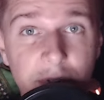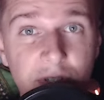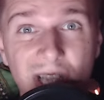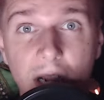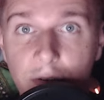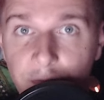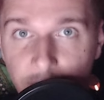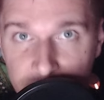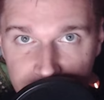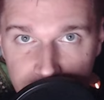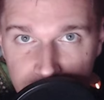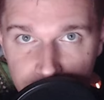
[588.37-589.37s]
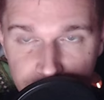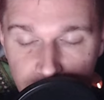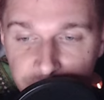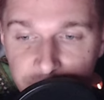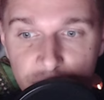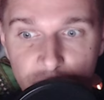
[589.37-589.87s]
sacrificing
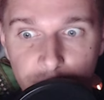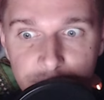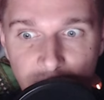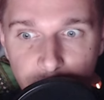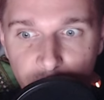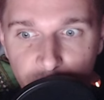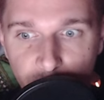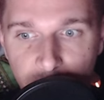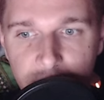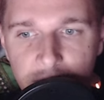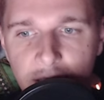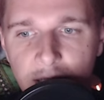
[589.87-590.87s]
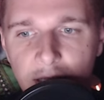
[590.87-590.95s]
himself in some type of way